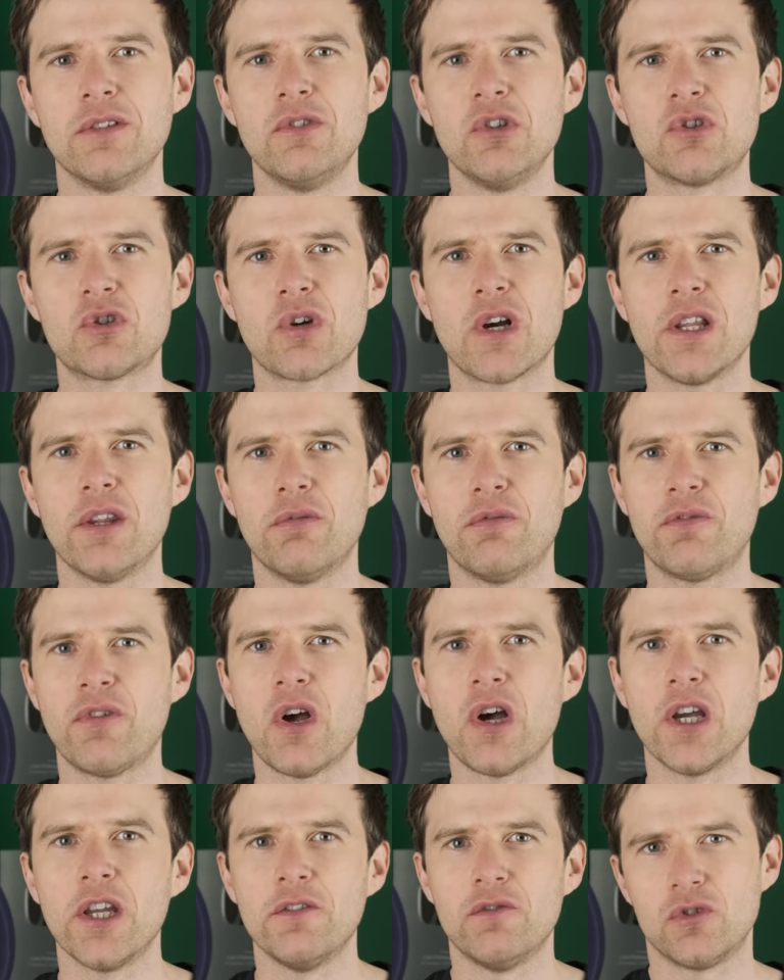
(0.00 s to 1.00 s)
If you try the
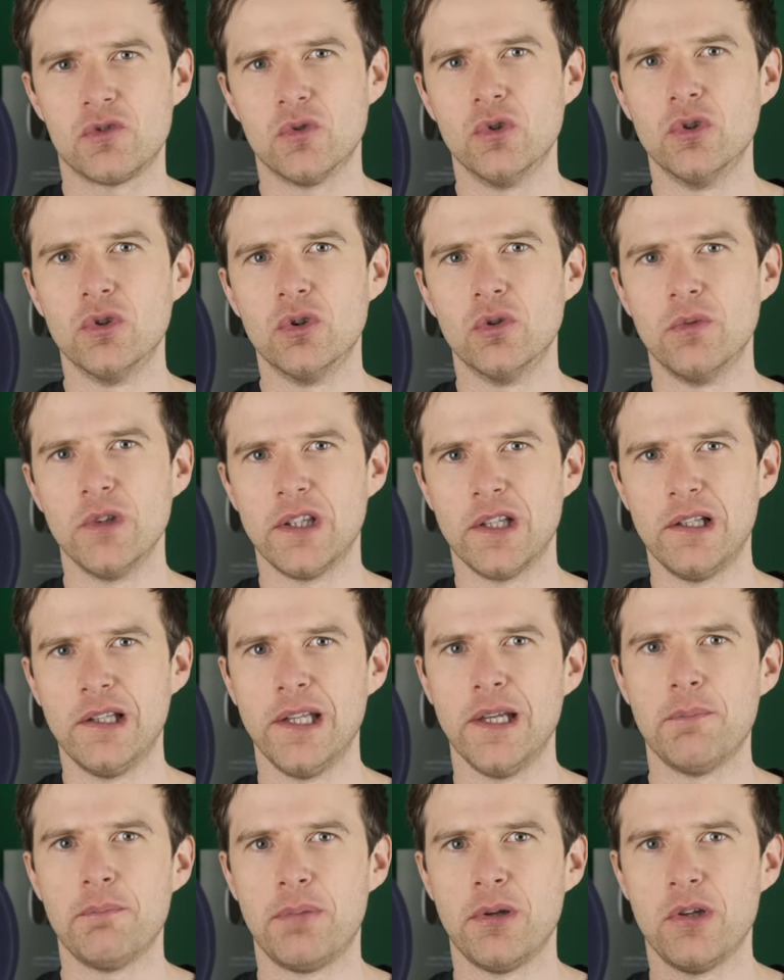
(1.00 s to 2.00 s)
five draw with a
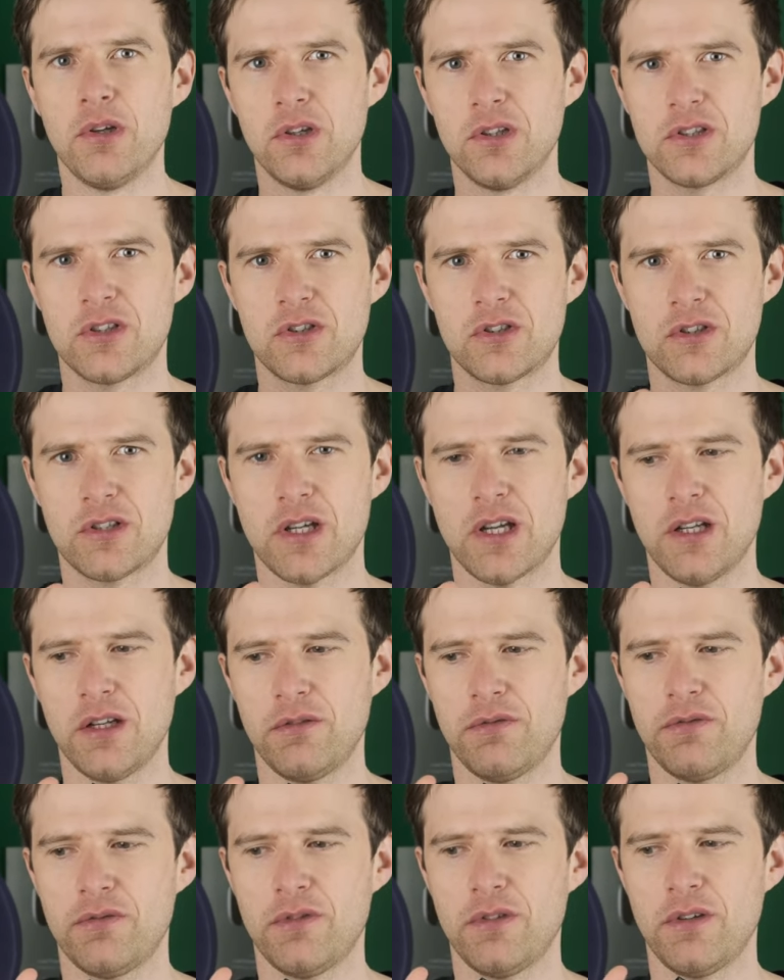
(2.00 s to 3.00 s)
lip purse kind
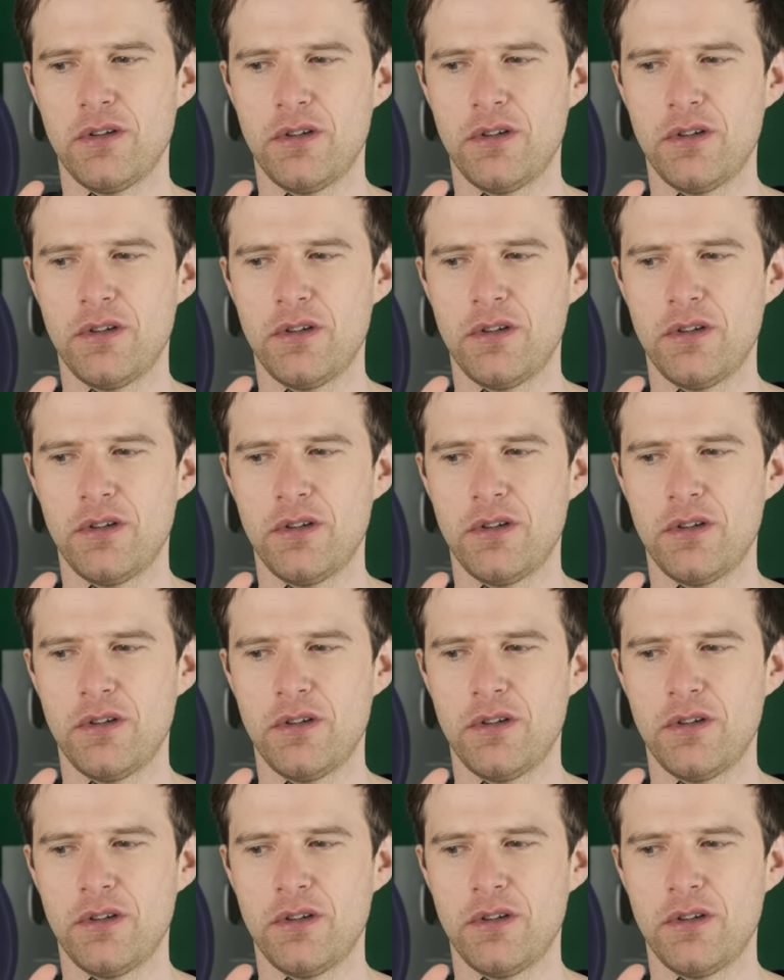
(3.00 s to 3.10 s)
of